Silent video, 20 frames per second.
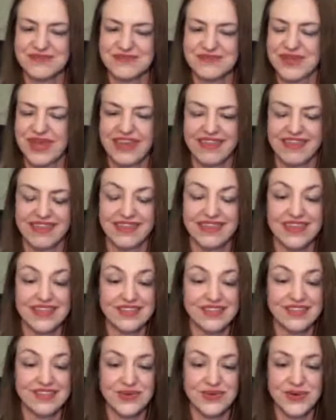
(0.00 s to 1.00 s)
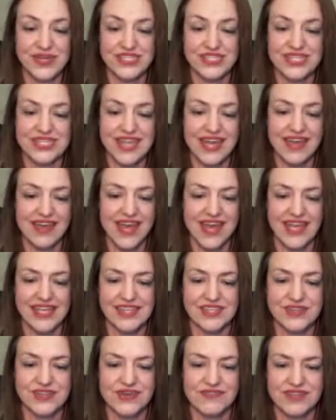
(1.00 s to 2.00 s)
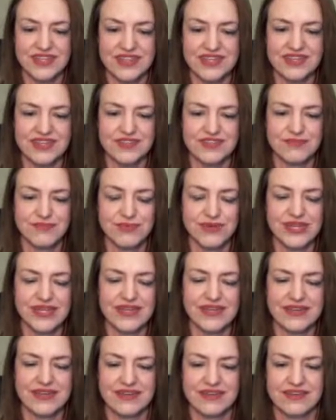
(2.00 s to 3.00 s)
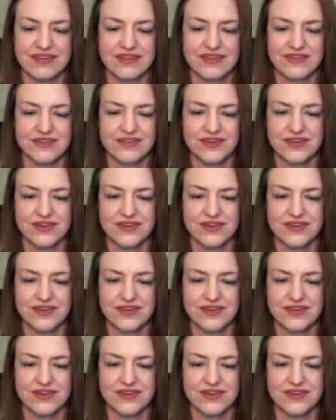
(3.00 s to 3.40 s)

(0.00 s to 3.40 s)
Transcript: Well, I think that's all the questions I had. Do you have anything else, Bree? Or